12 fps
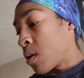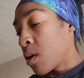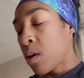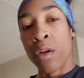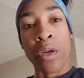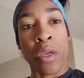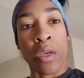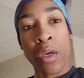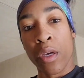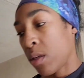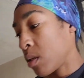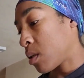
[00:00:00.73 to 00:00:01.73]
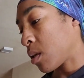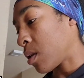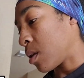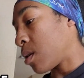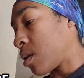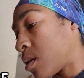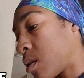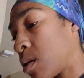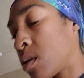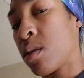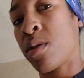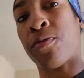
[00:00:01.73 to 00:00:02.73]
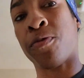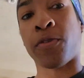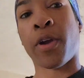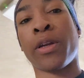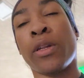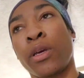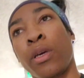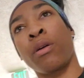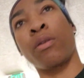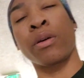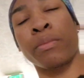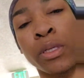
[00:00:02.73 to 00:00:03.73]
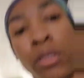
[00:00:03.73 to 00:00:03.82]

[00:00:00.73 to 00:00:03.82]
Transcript: All right, guys, it is Friday. Oh, I meant